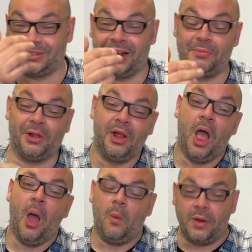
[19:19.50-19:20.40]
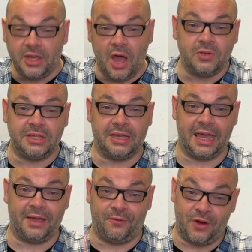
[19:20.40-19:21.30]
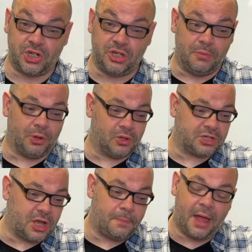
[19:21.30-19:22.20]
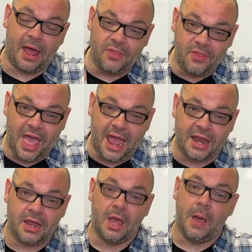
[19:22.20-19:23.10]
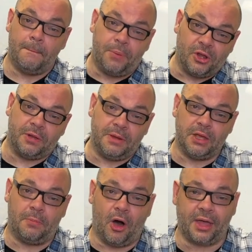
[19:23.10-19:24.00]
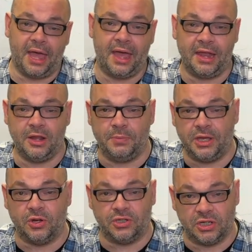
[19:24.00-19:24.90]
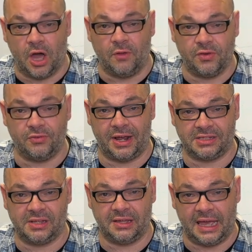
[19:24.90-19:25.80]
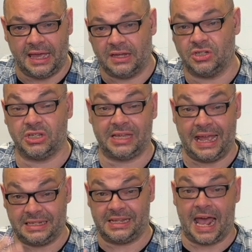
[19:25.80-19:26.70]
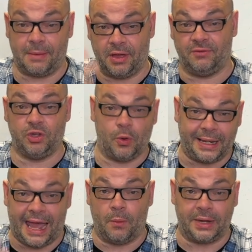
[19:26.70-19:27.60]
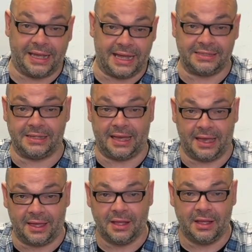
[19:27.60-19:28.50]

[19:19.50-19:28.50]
terrible. When you go to the gig, freshen your balls up, and then put them in your pocket, and they'll be good to go for the rest of the gig. And just get into the habit of doing that when you get to the gig.